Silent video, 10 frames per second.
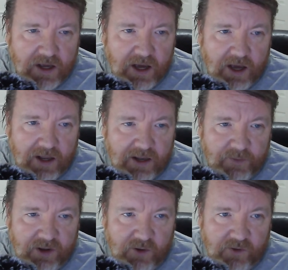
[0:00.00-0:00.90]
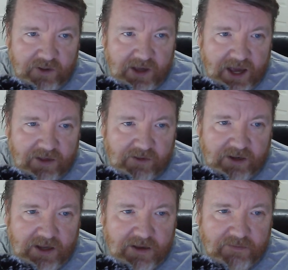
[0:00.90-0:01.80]
Then we use the
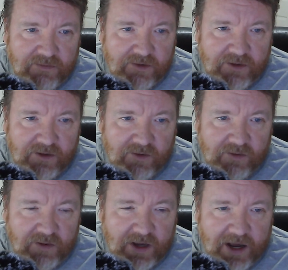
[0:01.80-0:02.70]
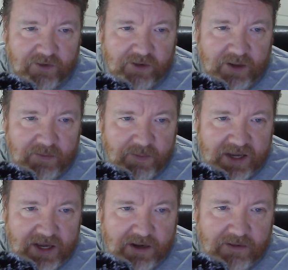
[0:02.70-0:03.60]
SD to actually
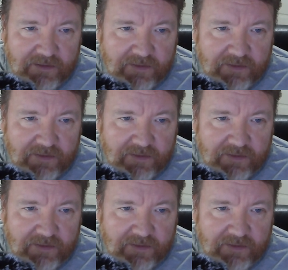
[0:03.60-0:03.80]
begin.